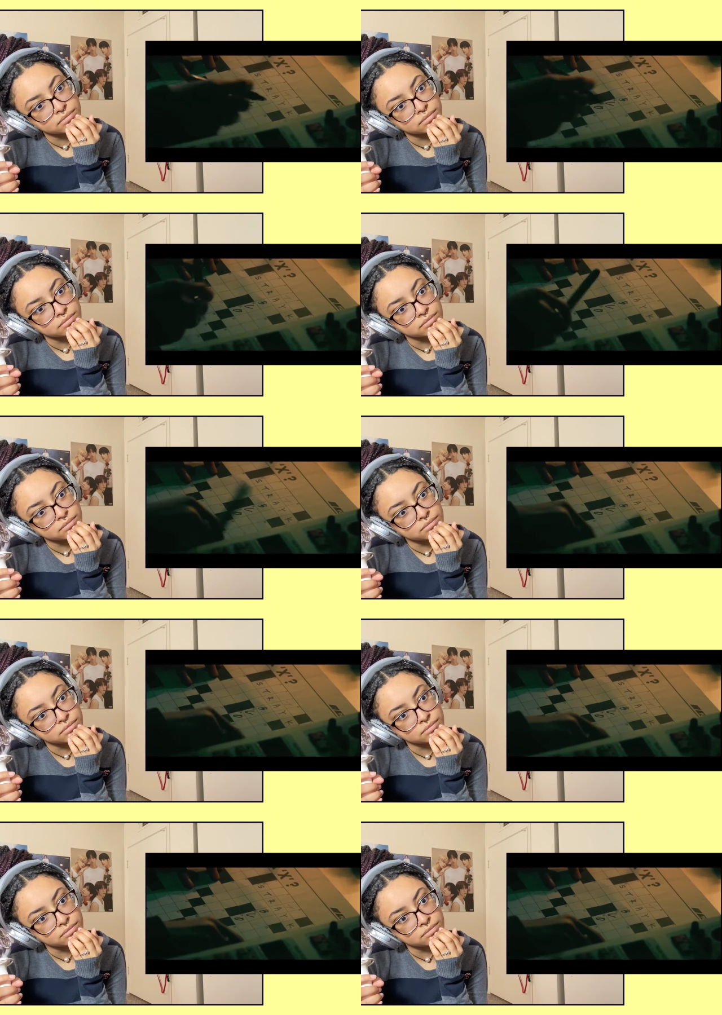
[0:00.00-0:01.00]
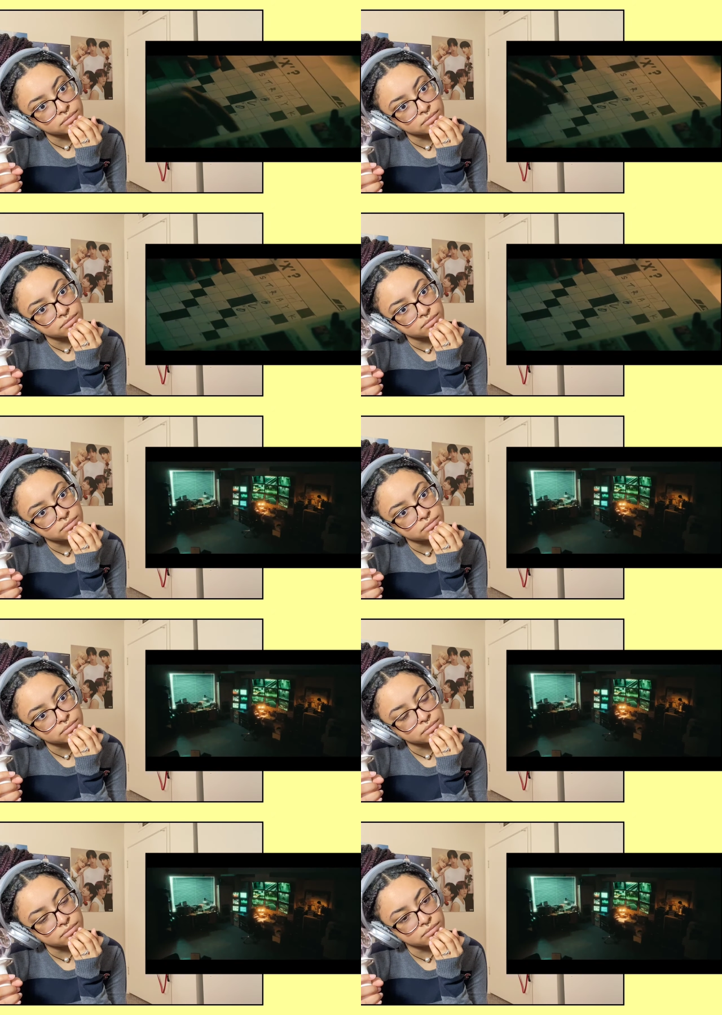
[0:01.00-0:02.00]

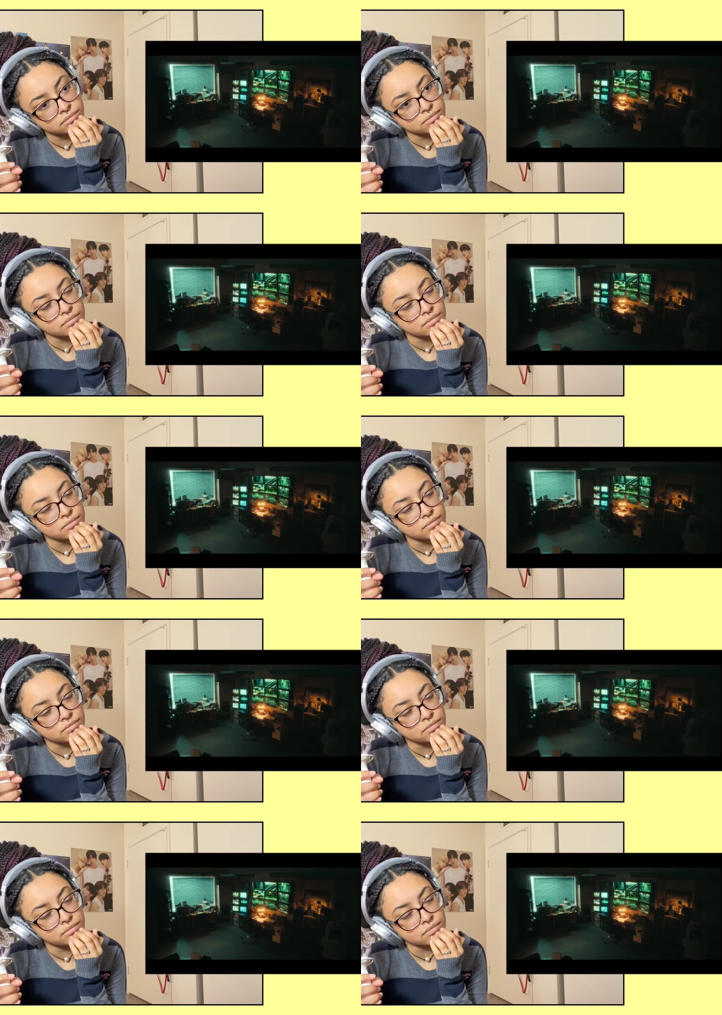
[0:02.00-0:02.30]
Nobody speaks.